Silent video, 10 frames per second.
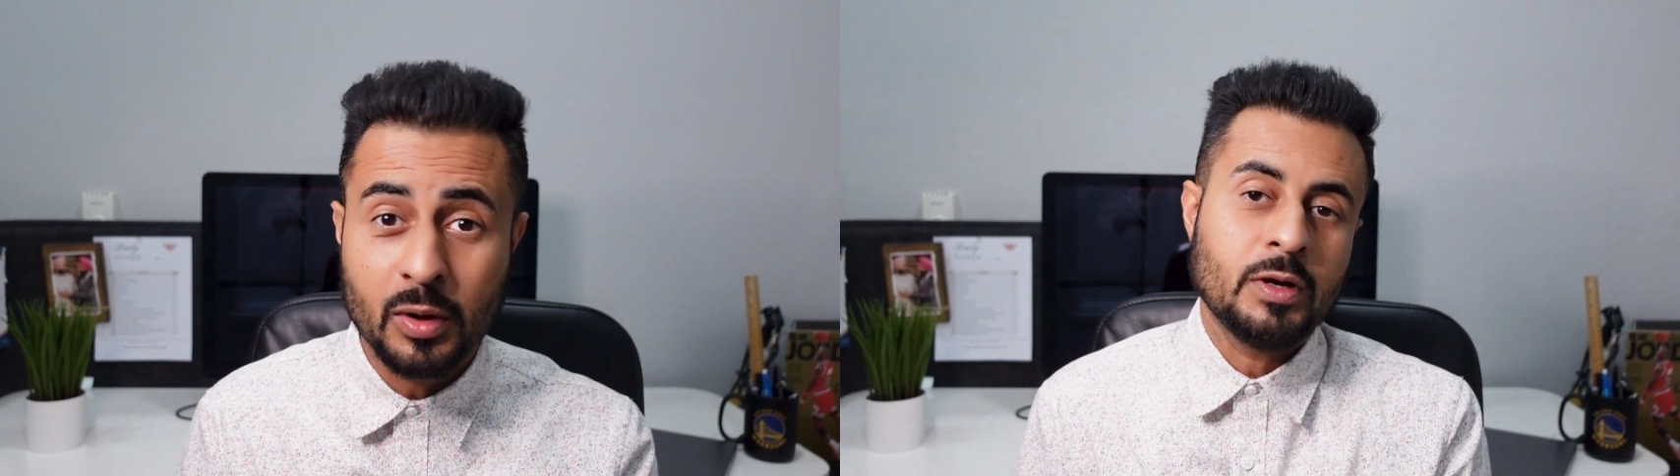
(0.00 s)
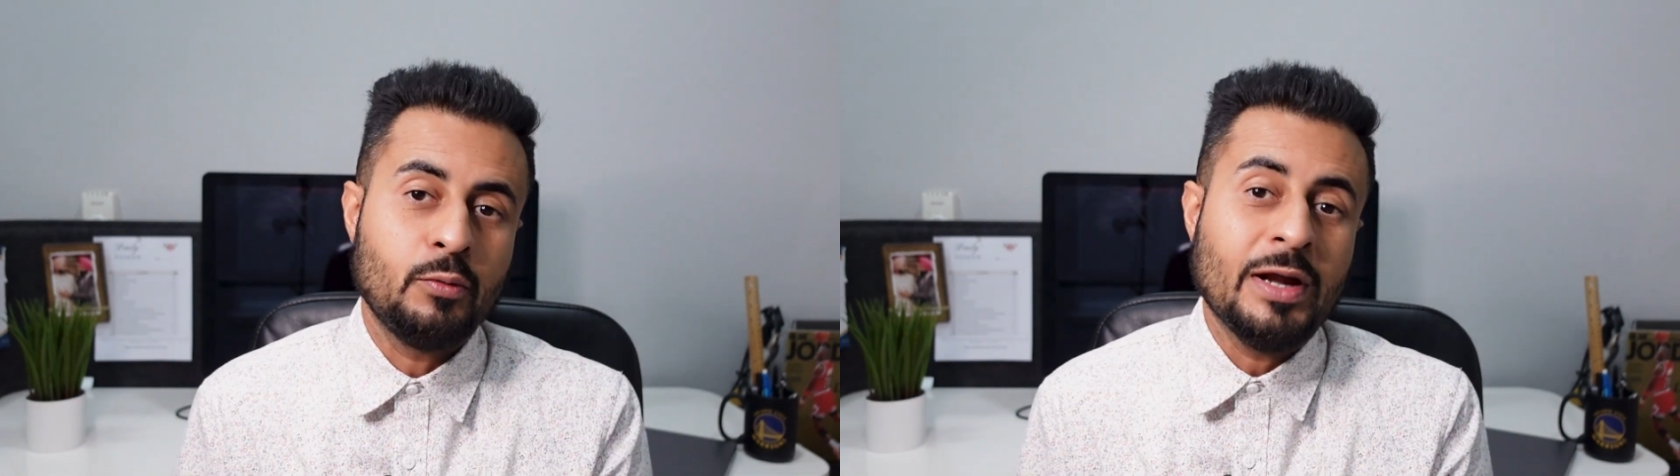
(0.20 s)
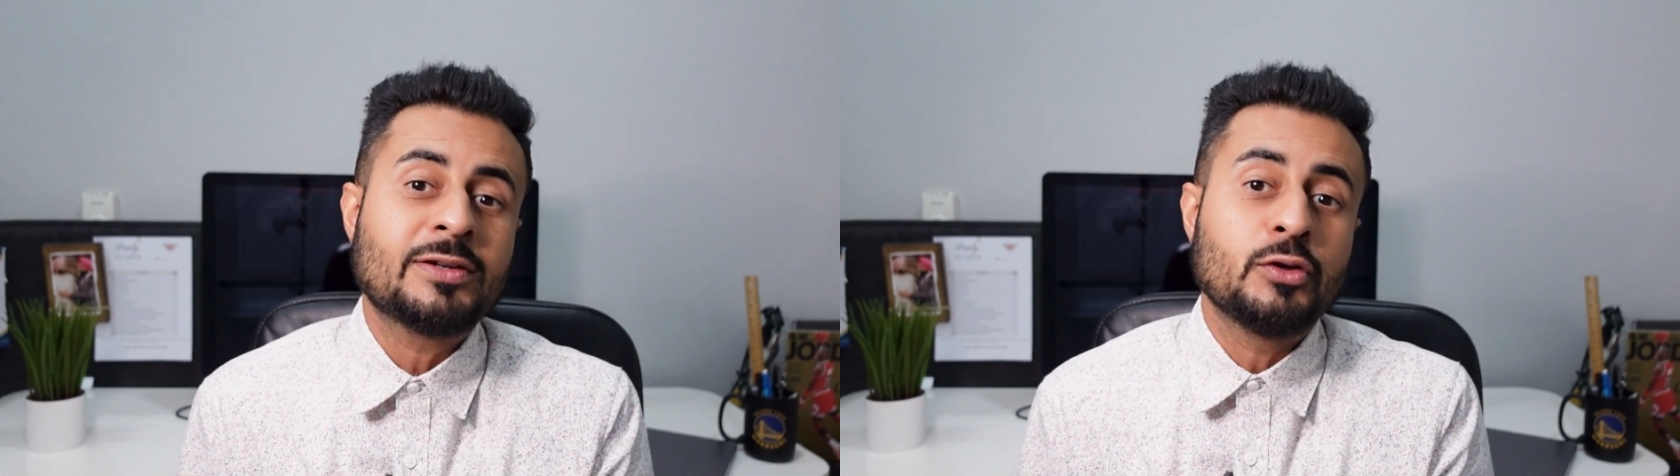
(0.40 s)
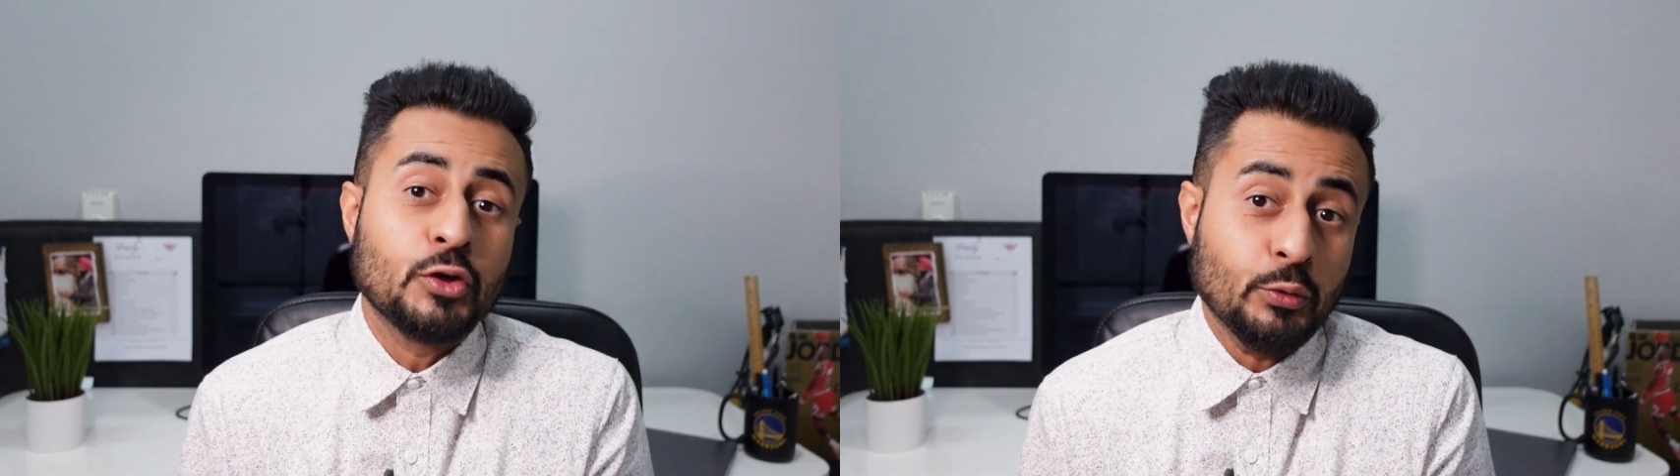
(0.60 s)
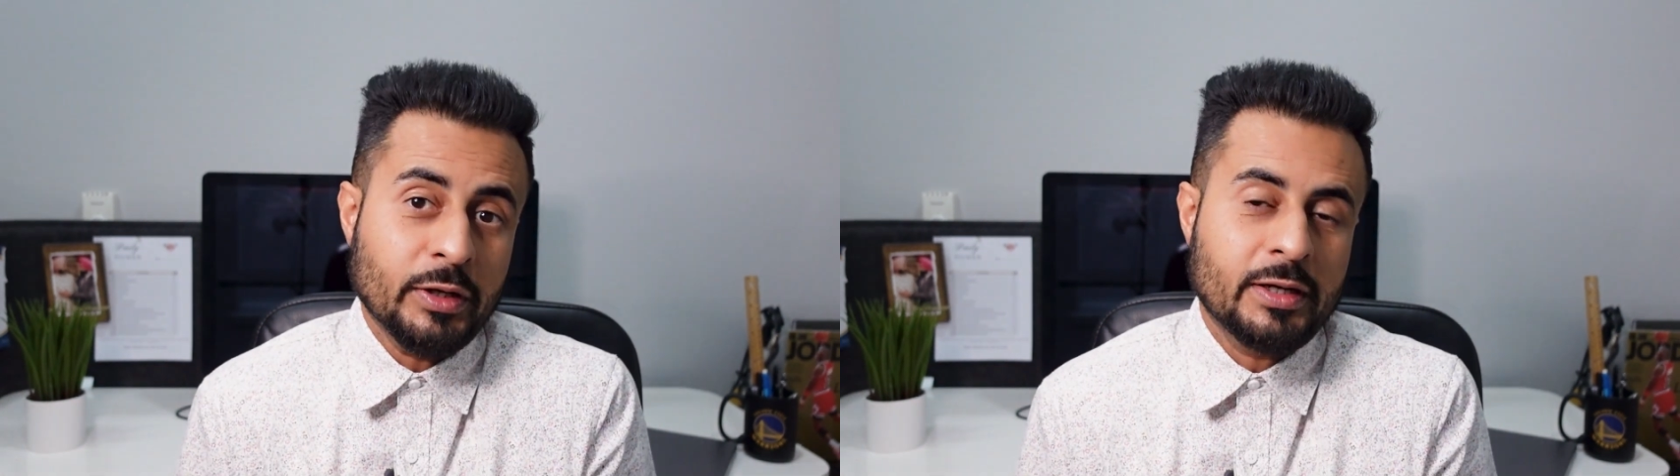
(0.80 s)
a rental
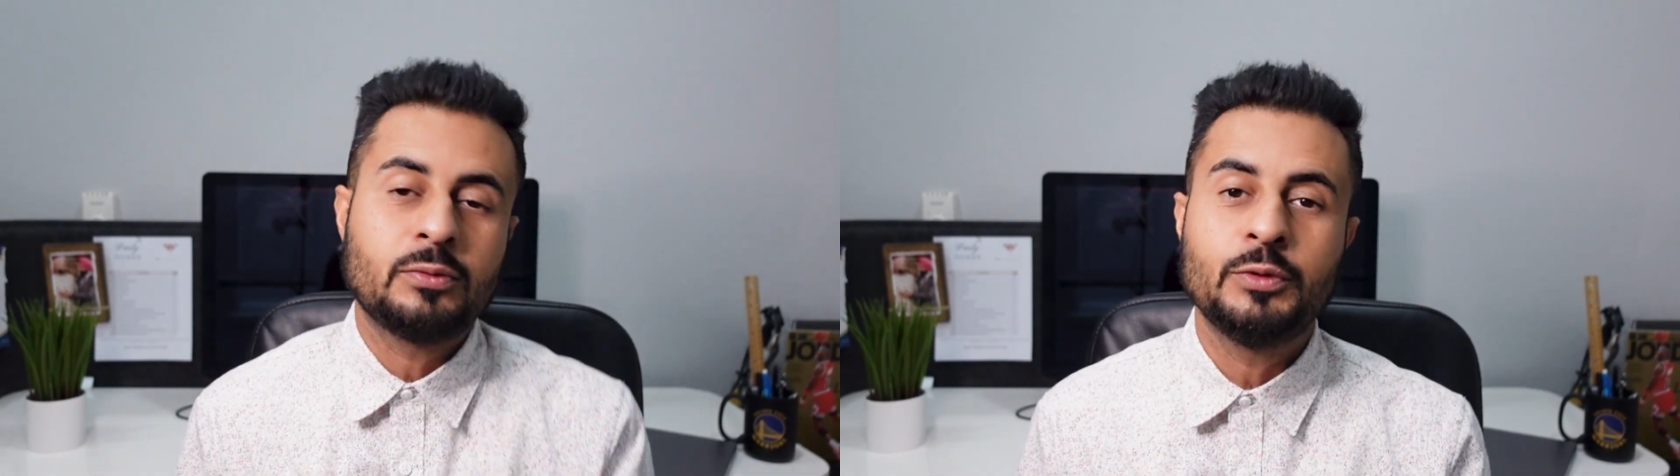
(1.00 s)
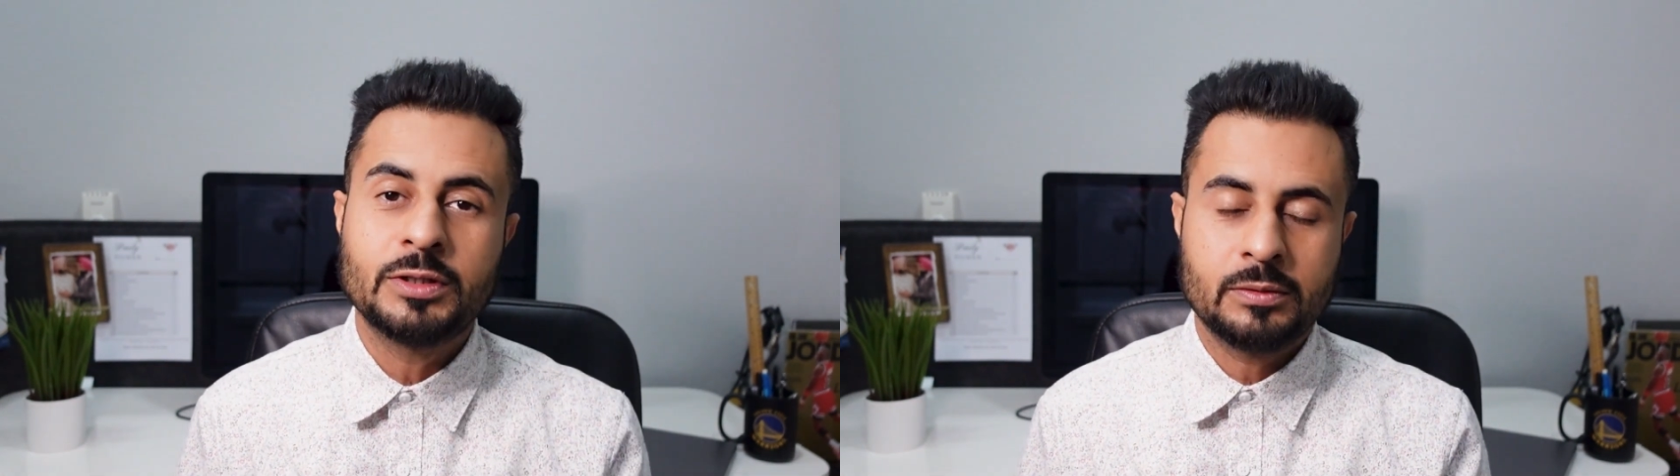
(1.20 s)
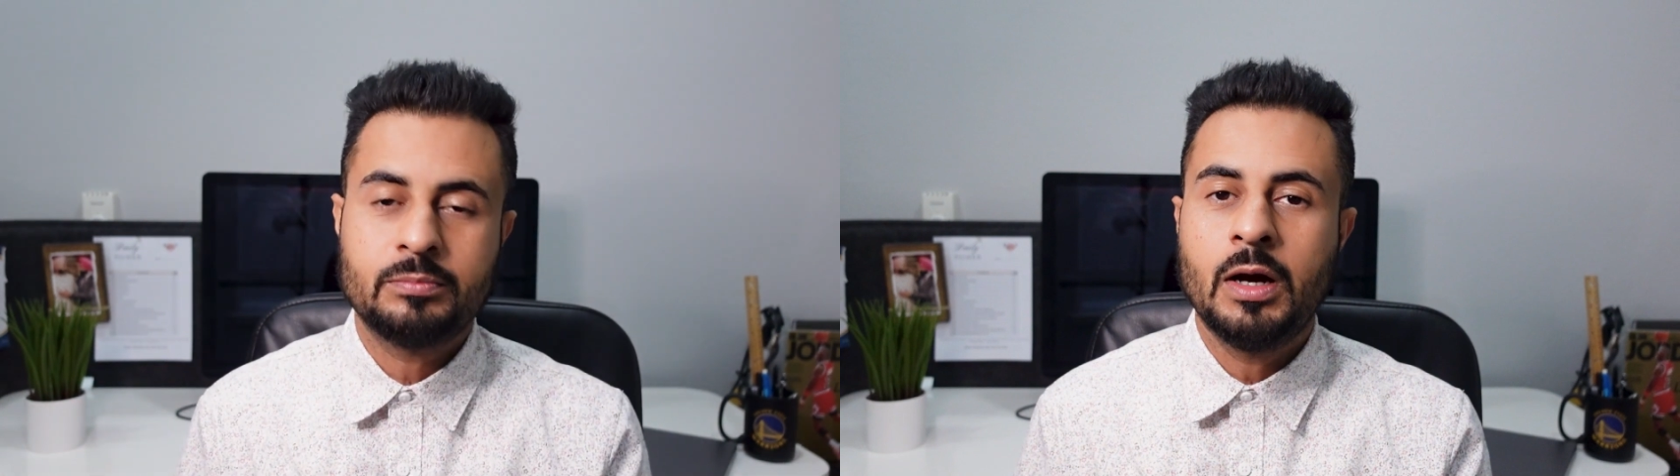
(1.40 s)
unit, which